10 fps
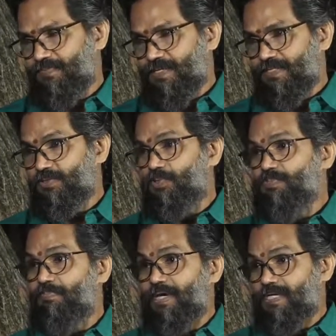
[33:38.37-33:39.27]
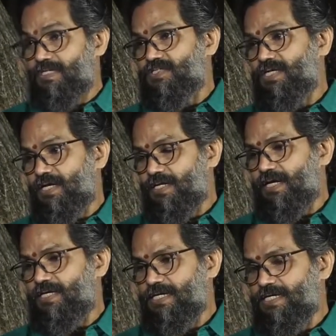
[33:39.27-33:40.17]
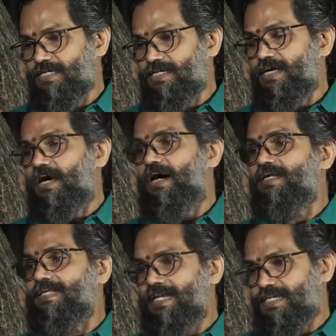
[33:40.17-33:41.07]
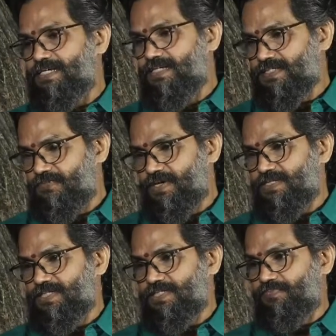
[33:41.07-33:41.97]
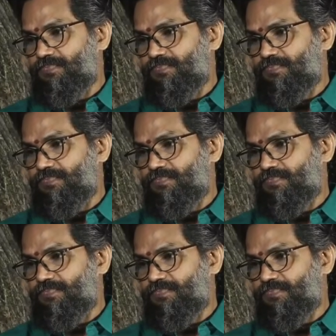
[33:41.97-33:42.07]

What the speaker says: Those parents are the luckiest ones,